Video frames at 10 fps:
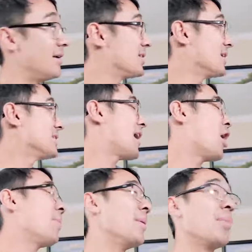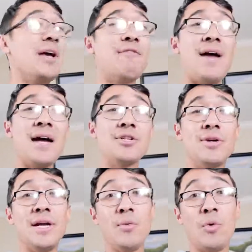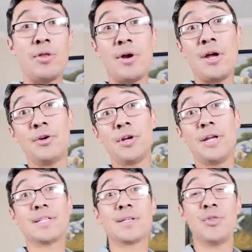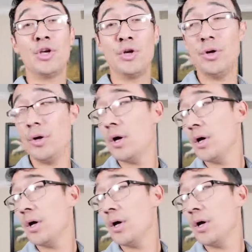does help and play a factor in whether or not you're gonna get something good.